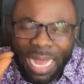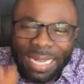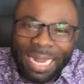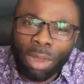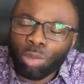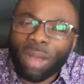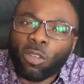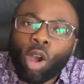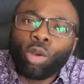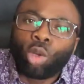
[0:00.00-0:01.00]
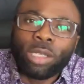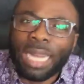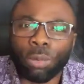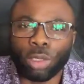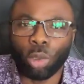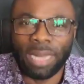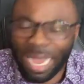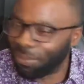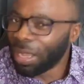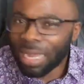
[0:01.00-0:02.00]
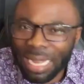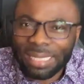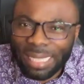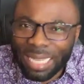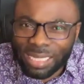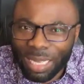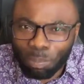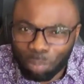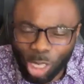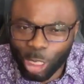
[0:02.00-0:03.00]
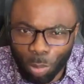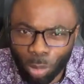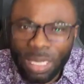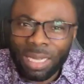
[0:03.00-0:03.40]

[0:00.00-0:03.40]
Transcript: And now you have concluded with your life. It is impossible.